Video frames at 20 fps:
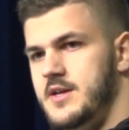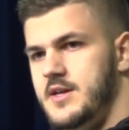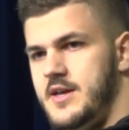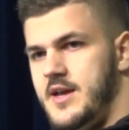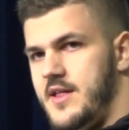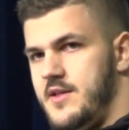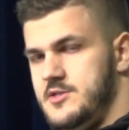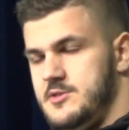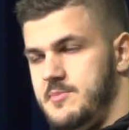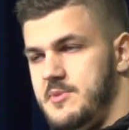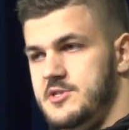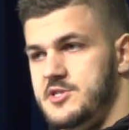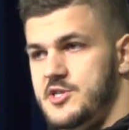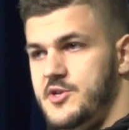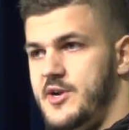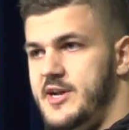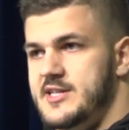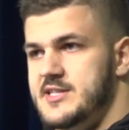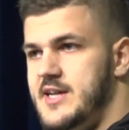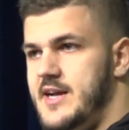yeah, there's a bunch of
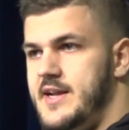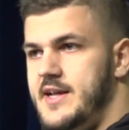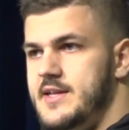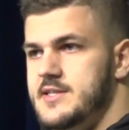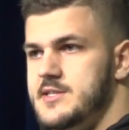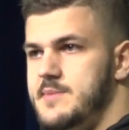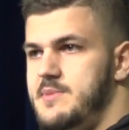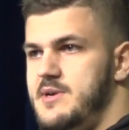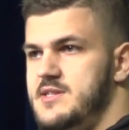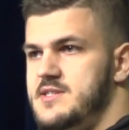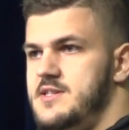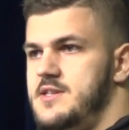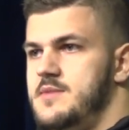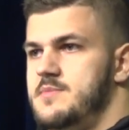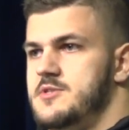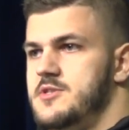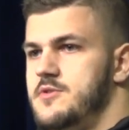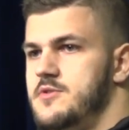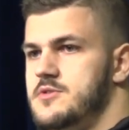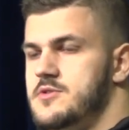great tight ends on my team,
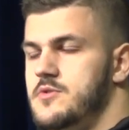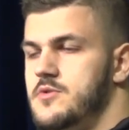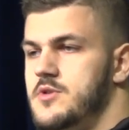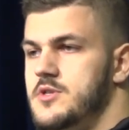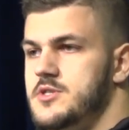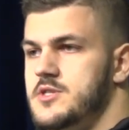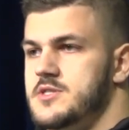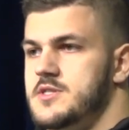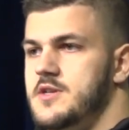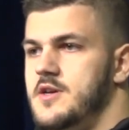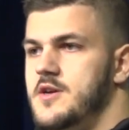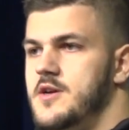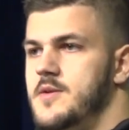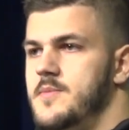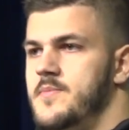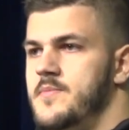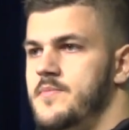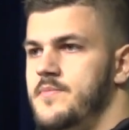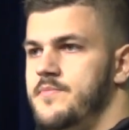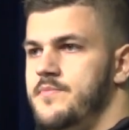so it was cool to just
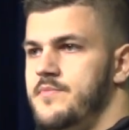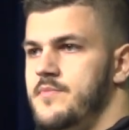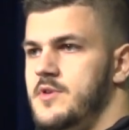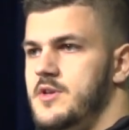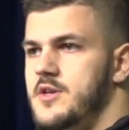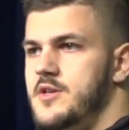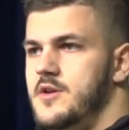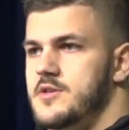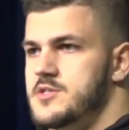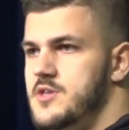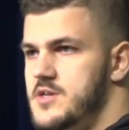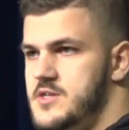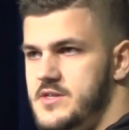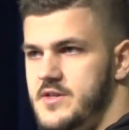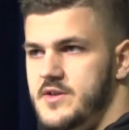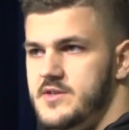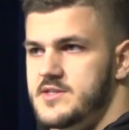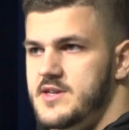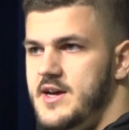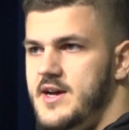um, you know talk to
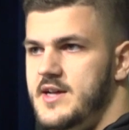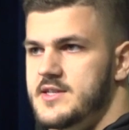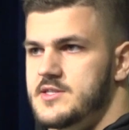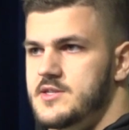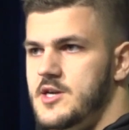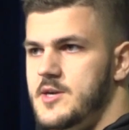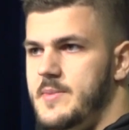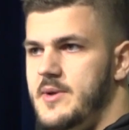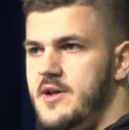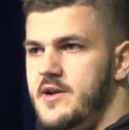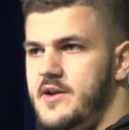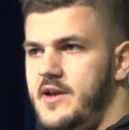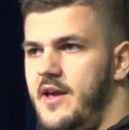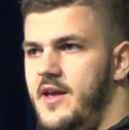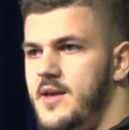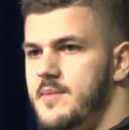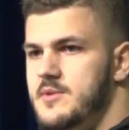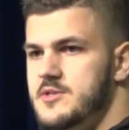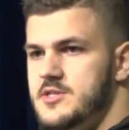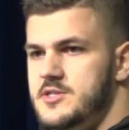those guys, talk about our
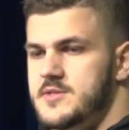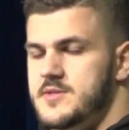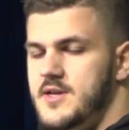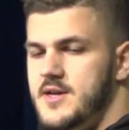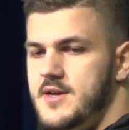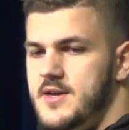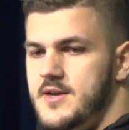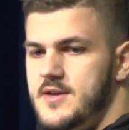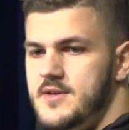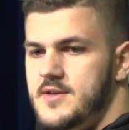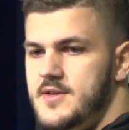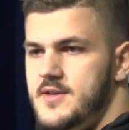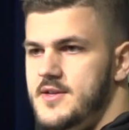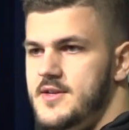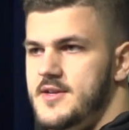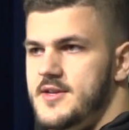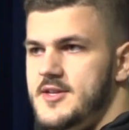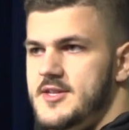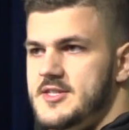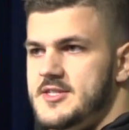game, and just uh,
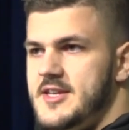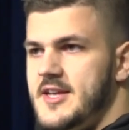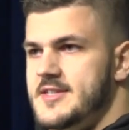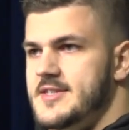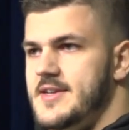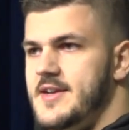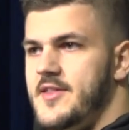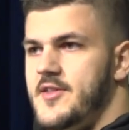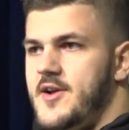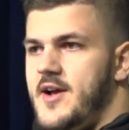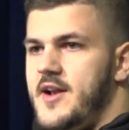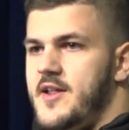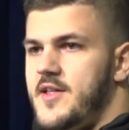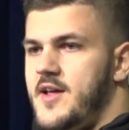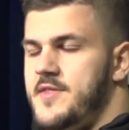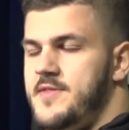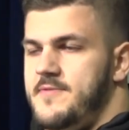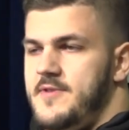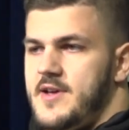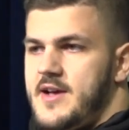get together.
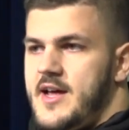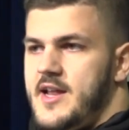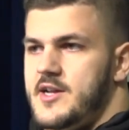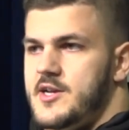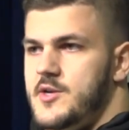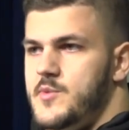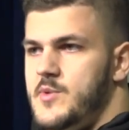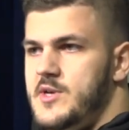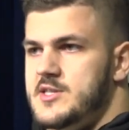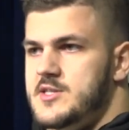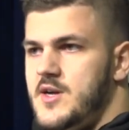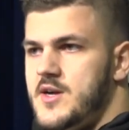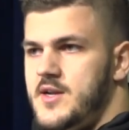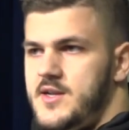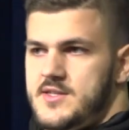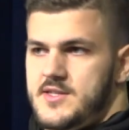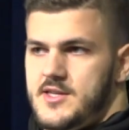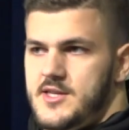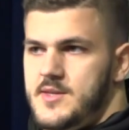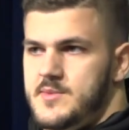I feel like I had a good week talking
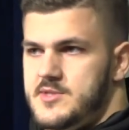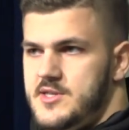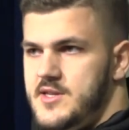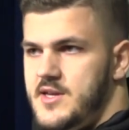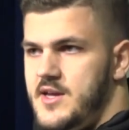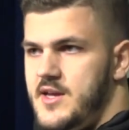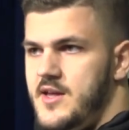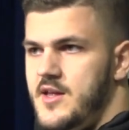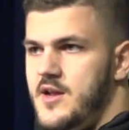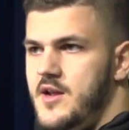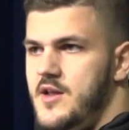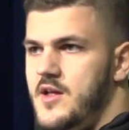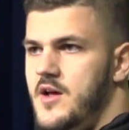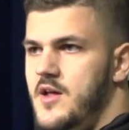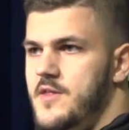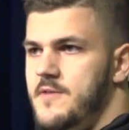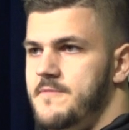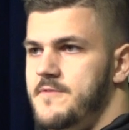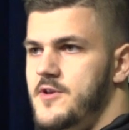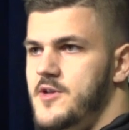to teams, and, and,
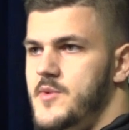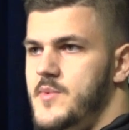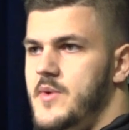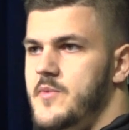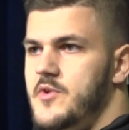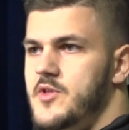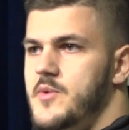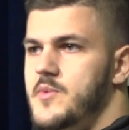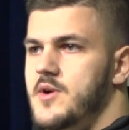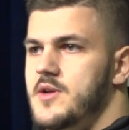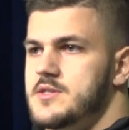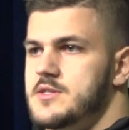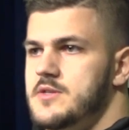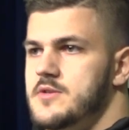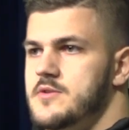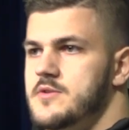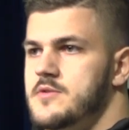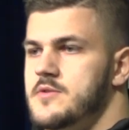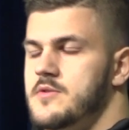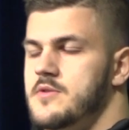on the field it went really well
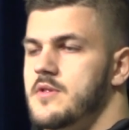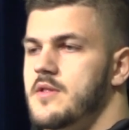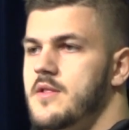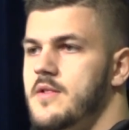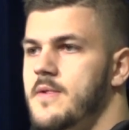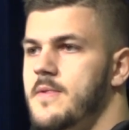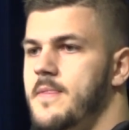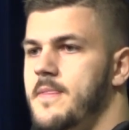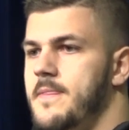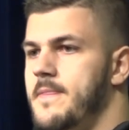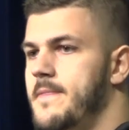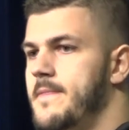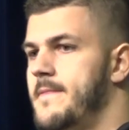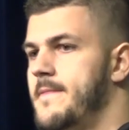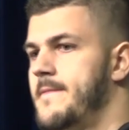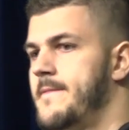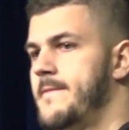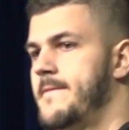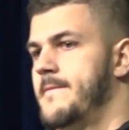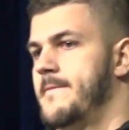too. Jeremy,
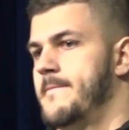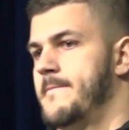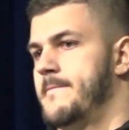what's your